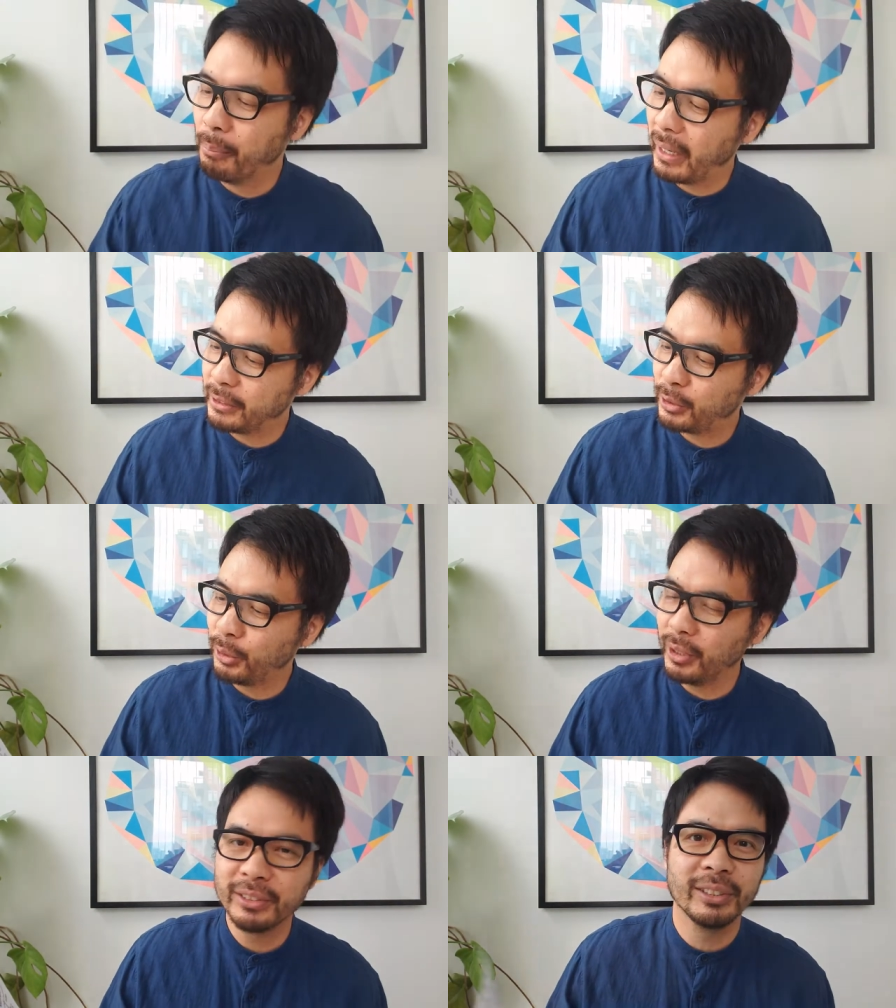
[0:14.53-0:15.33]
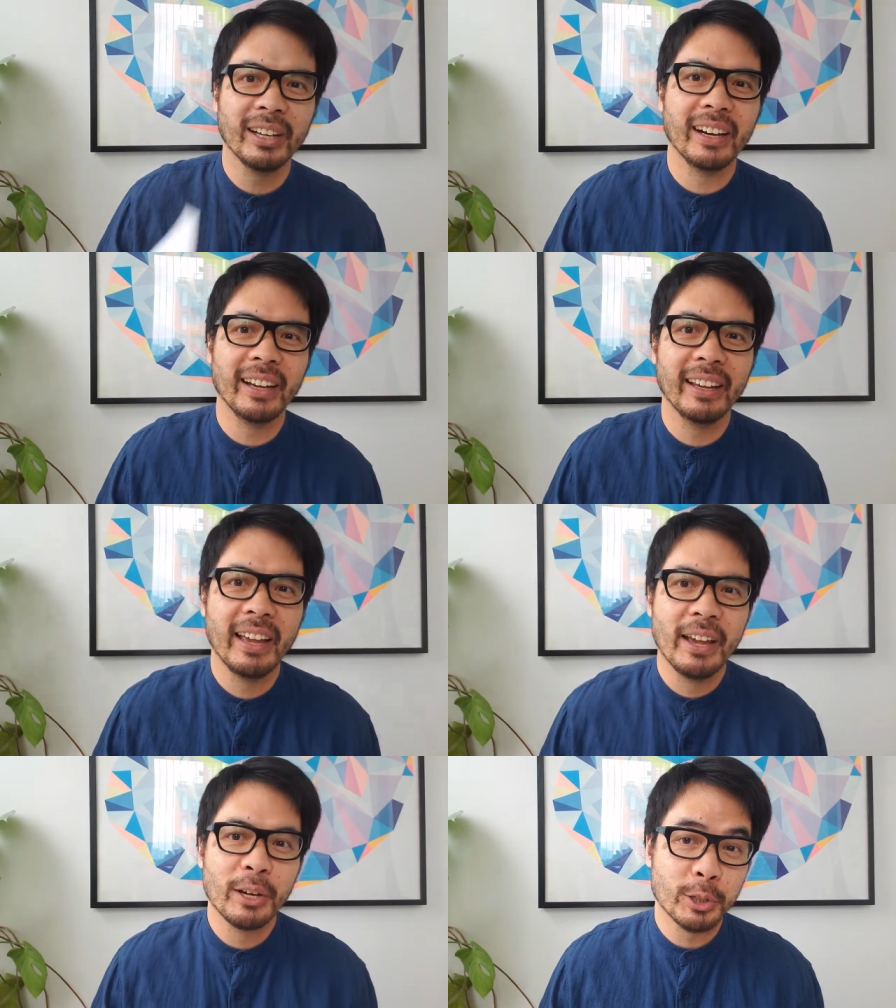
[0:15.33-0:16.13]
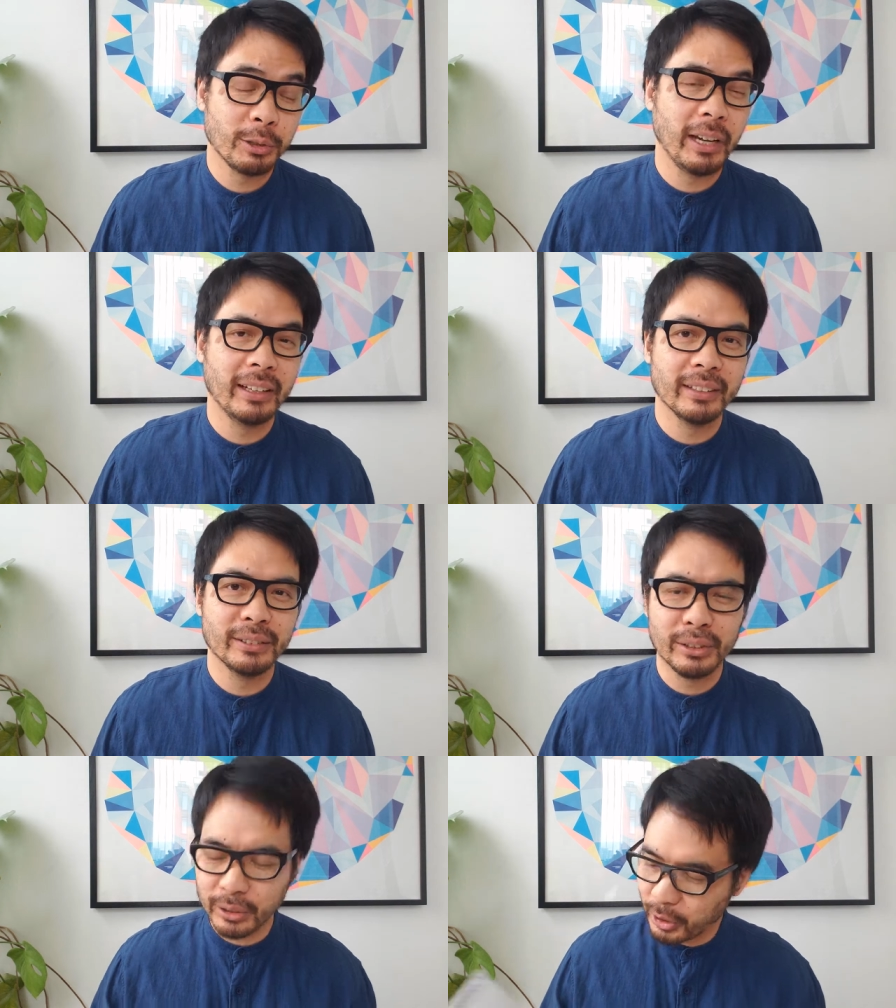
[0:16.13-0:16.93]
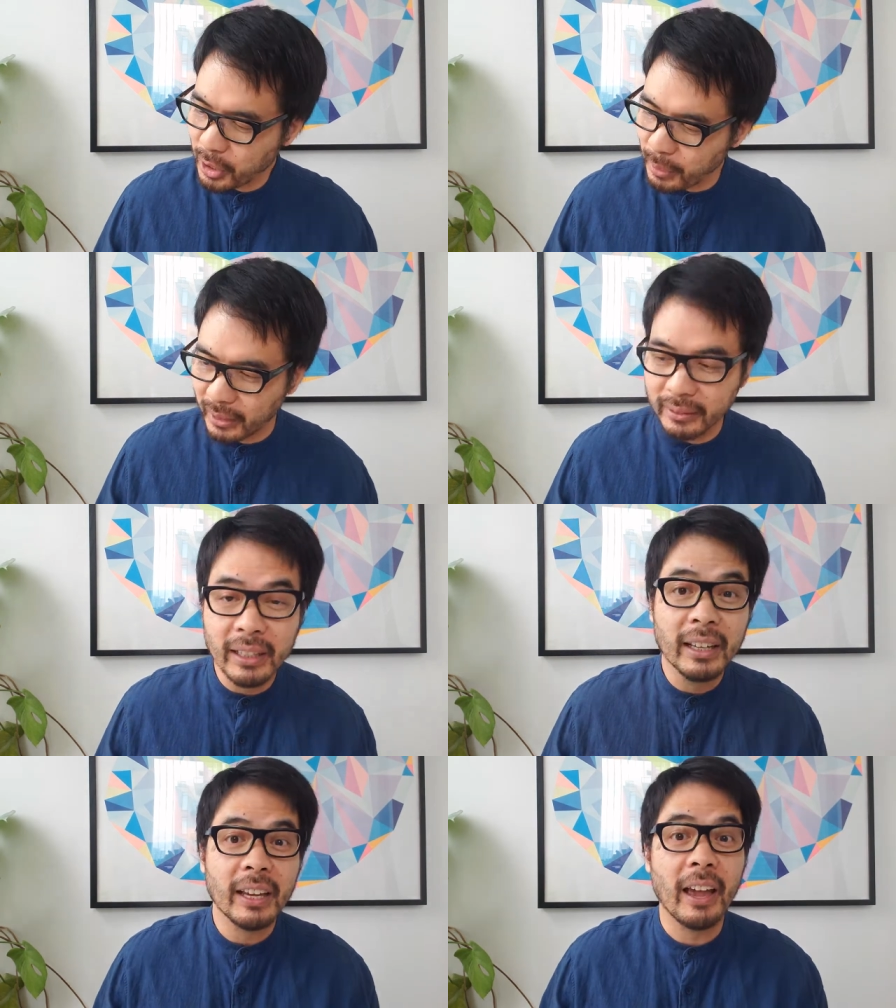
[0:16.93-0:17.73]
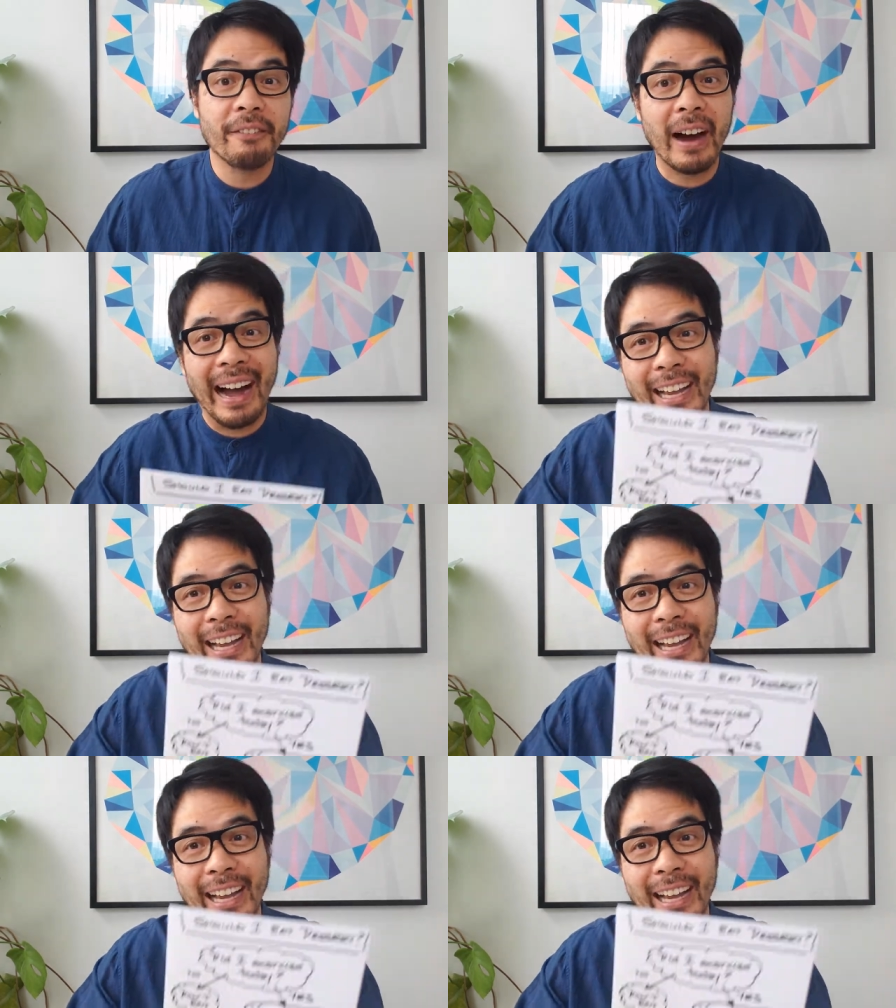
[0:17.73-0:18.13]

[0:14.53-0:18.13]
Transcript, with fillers: my students and I created to determine if